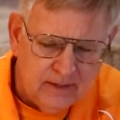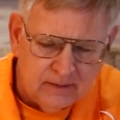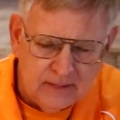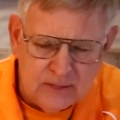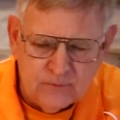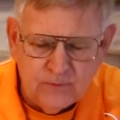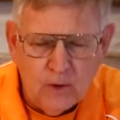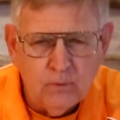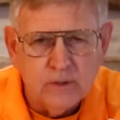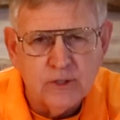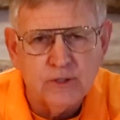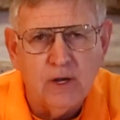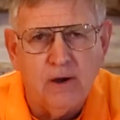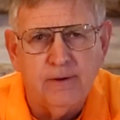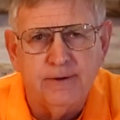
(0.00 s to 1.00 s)
Let's
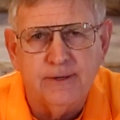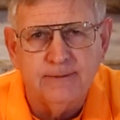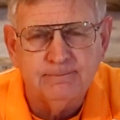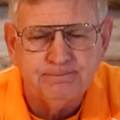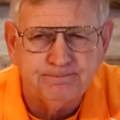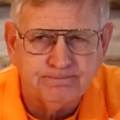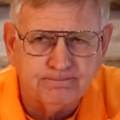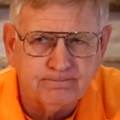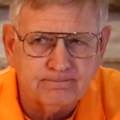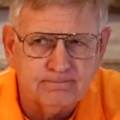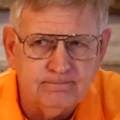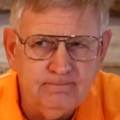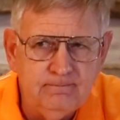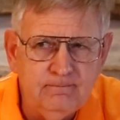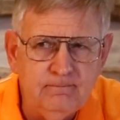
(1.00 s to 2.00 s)
focus on
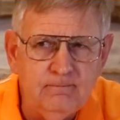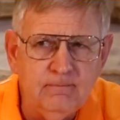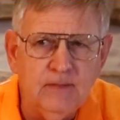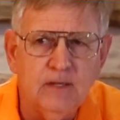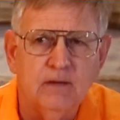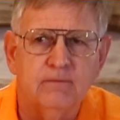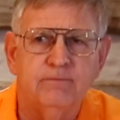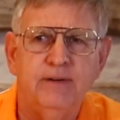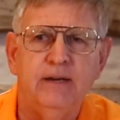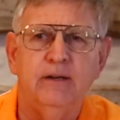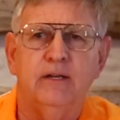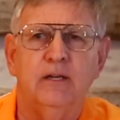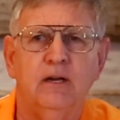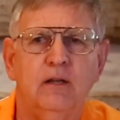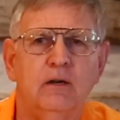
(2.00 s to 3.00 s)
a
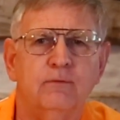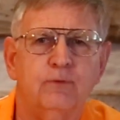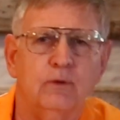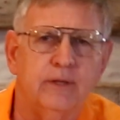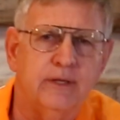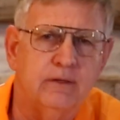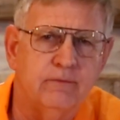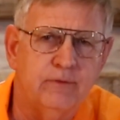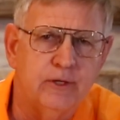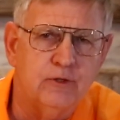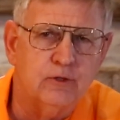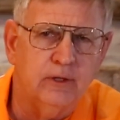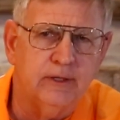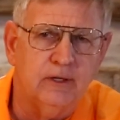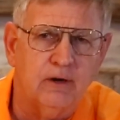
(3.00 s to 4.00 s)
very colorful
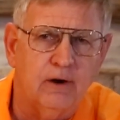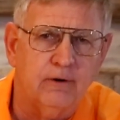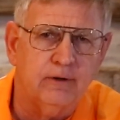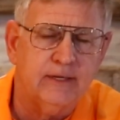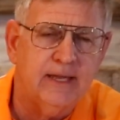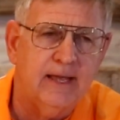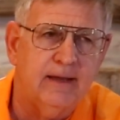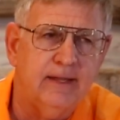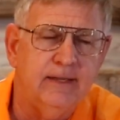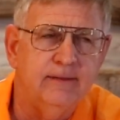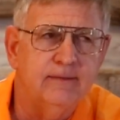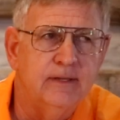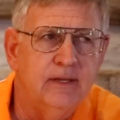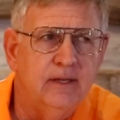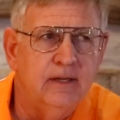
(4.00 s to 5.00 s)
individual in Carter County.
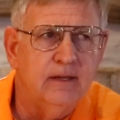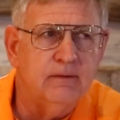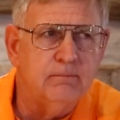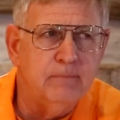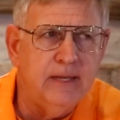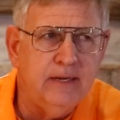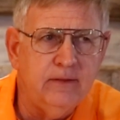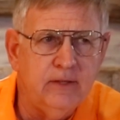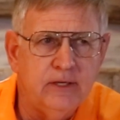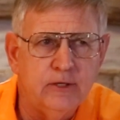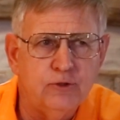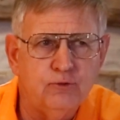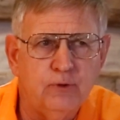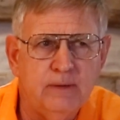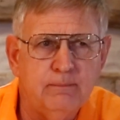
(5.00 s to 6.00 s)
And many of the
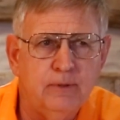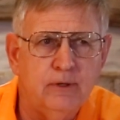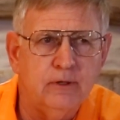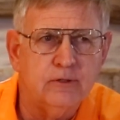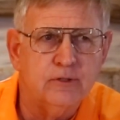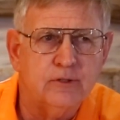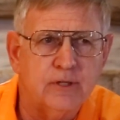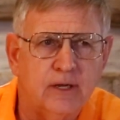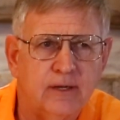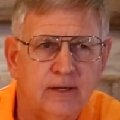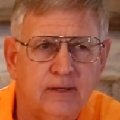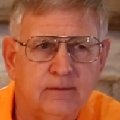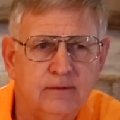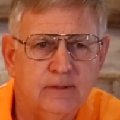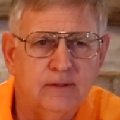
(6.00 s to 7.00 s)
history books
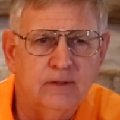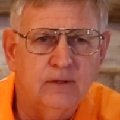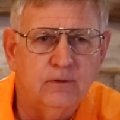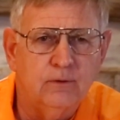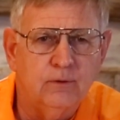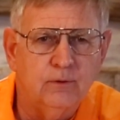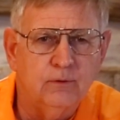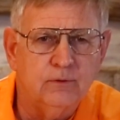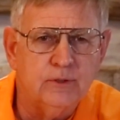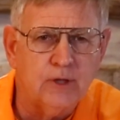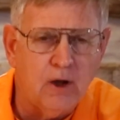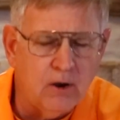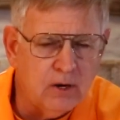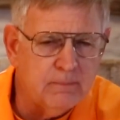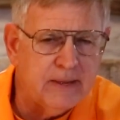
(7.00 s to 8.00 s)

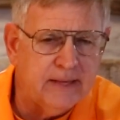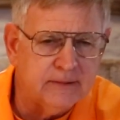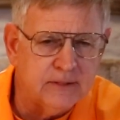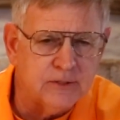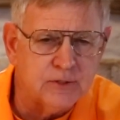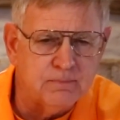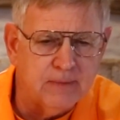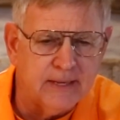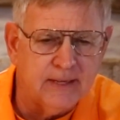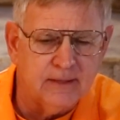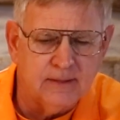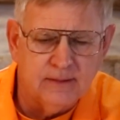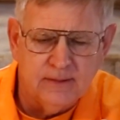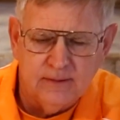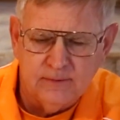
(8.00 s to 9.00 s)
talk about this man.
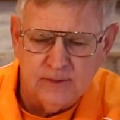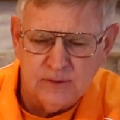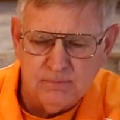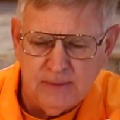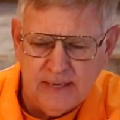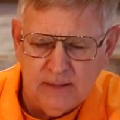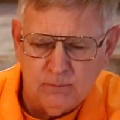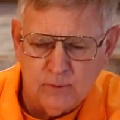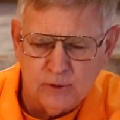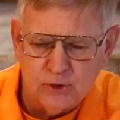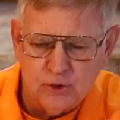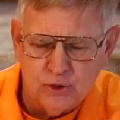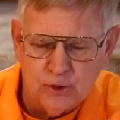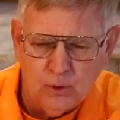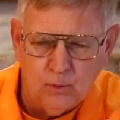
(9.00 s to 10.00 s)
This man
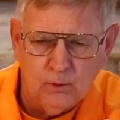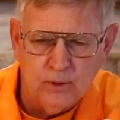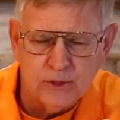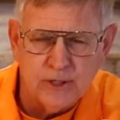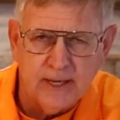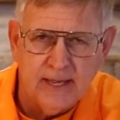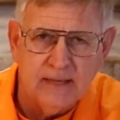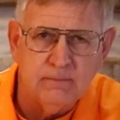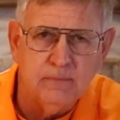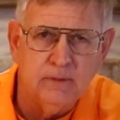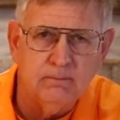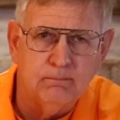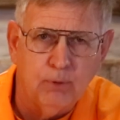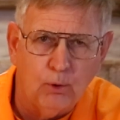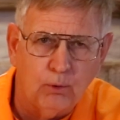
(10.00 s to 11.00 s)
was George
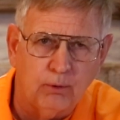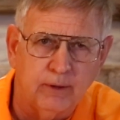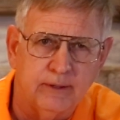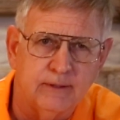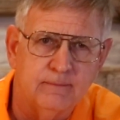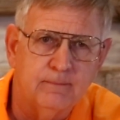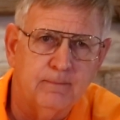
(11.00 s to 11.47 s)
Edmund Boring.